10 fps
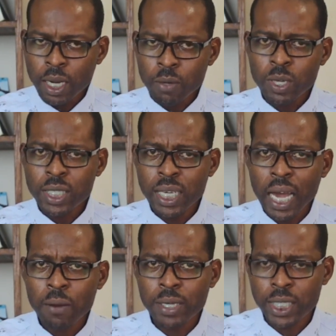And what
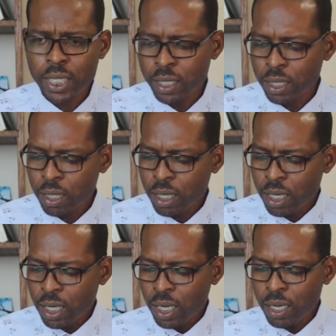Yahweh did,
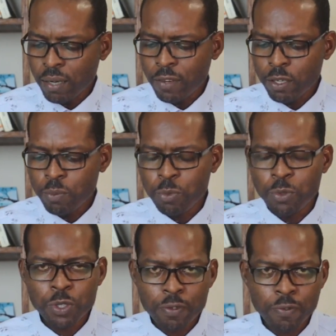in a very
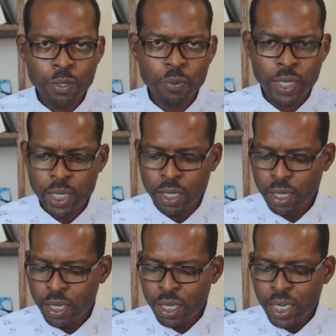beautiful way,
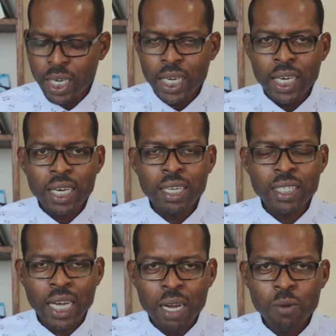
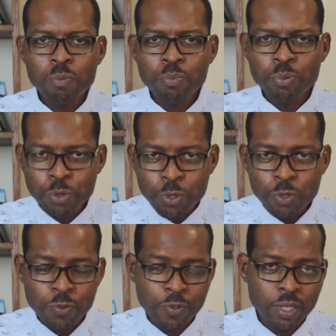Yahweh
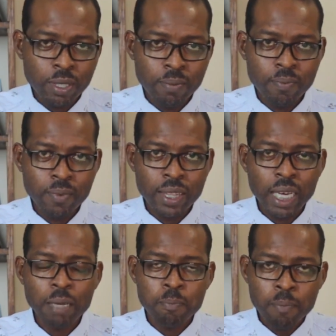proved
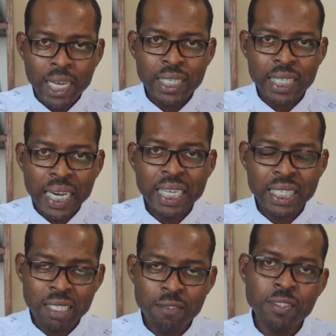that man
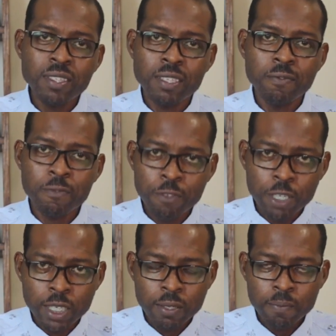can live sin
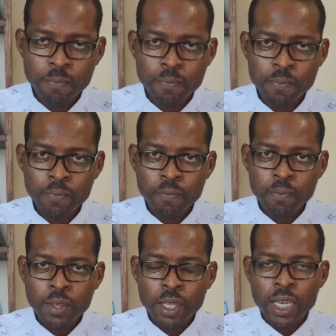free.
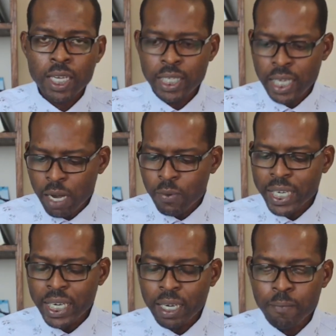Yahweh
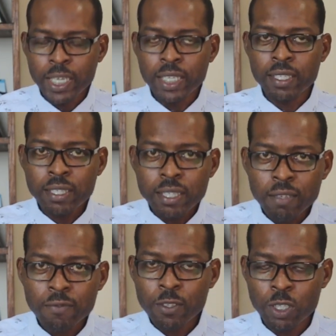came in
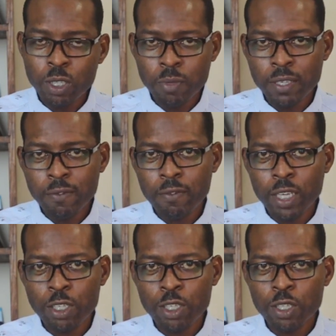sinful human
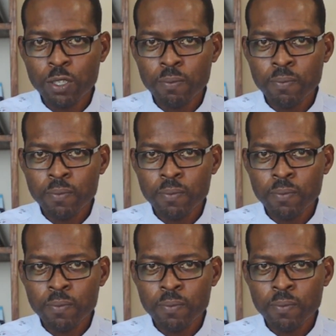flesh.